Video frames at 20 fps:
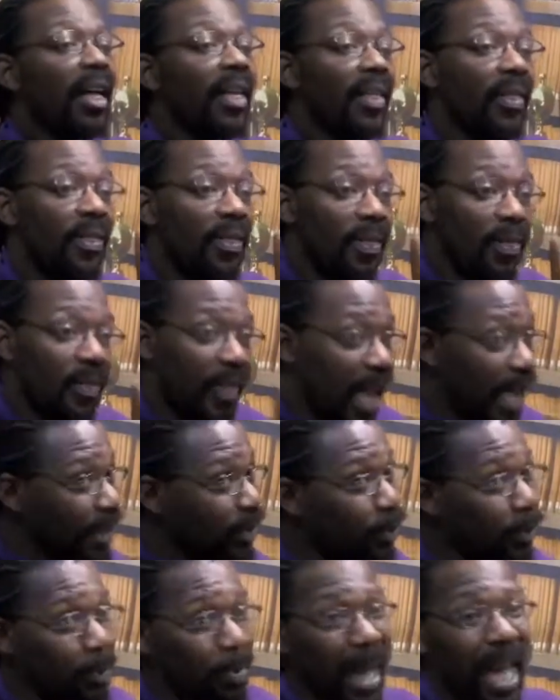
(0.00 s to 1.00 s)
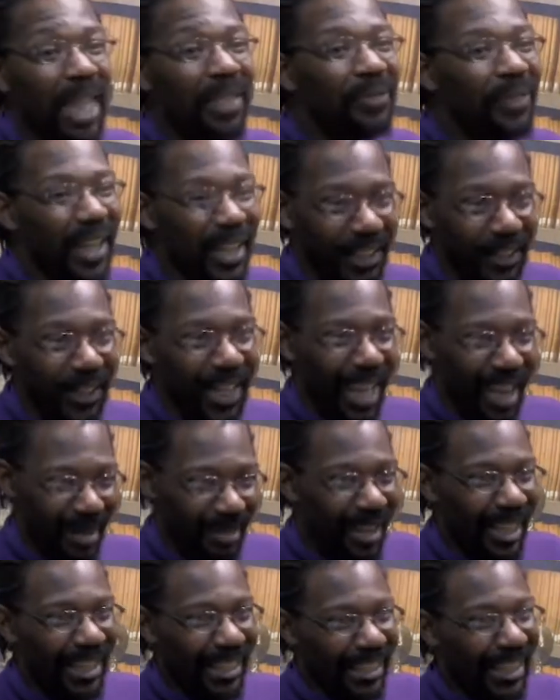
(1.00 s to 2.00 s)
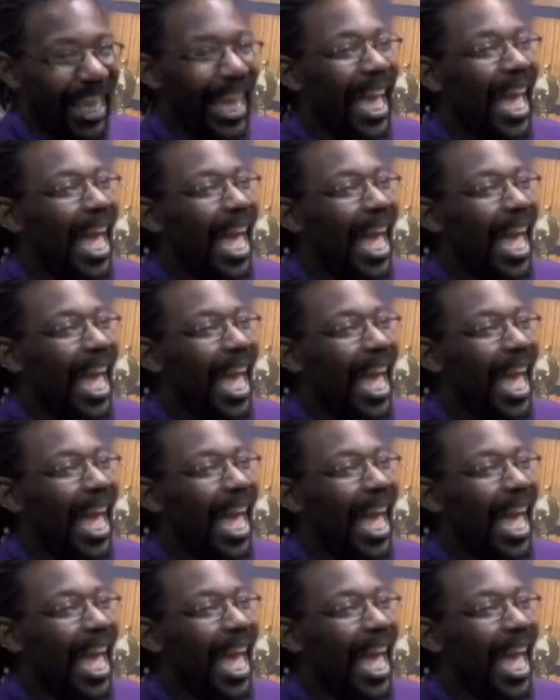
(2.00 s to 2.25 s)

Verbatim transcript: that's where Pathfinder came in. Yes.